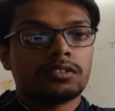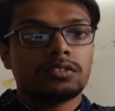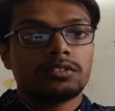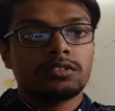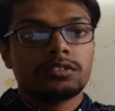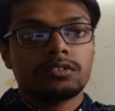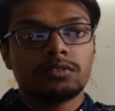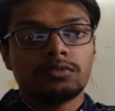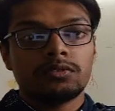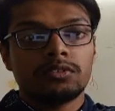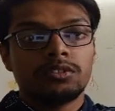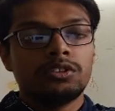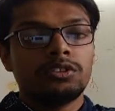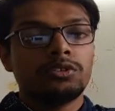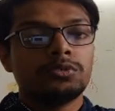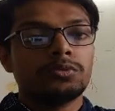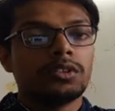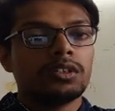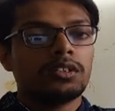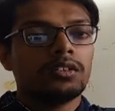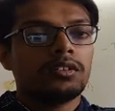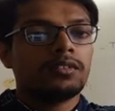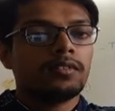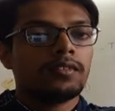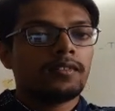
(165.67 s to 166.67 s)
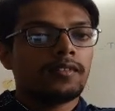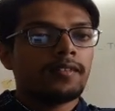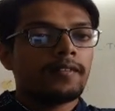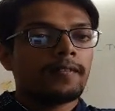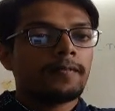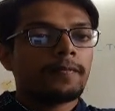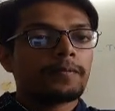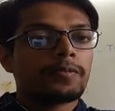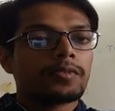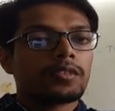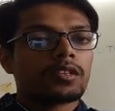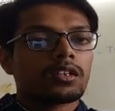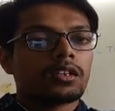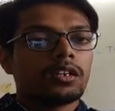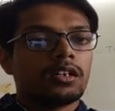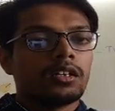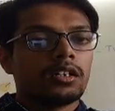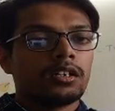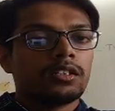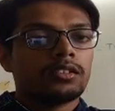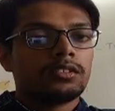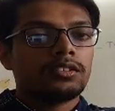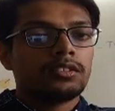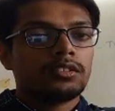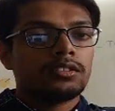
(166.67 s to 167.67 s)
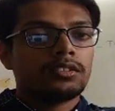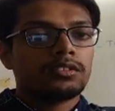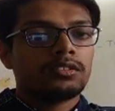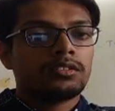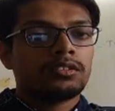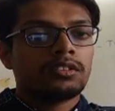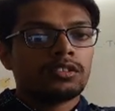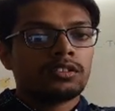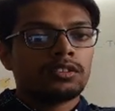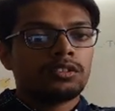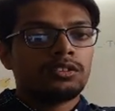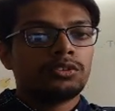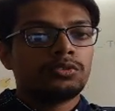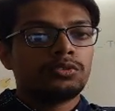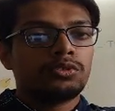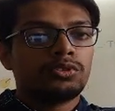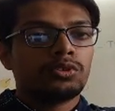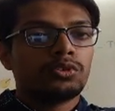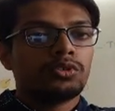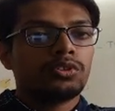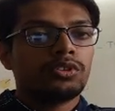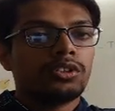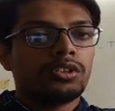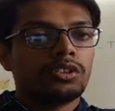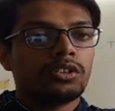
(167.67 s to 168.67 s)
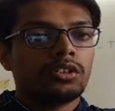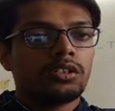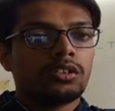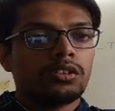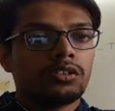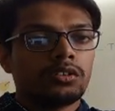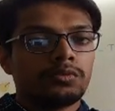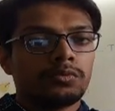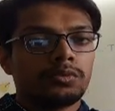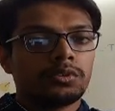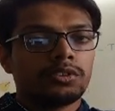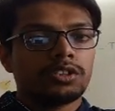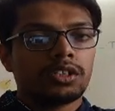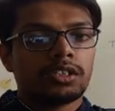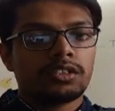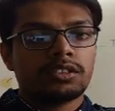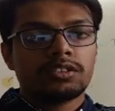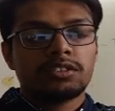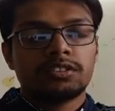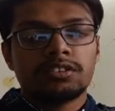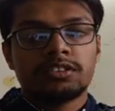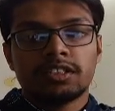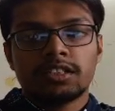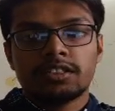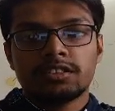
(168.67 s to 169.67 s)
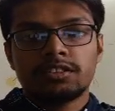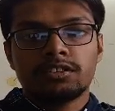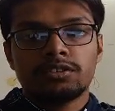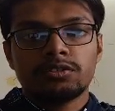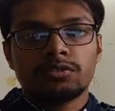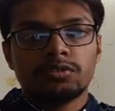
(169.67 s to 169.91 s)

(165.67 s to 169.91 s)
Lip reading: it's newer. This is the tutorial which I suggest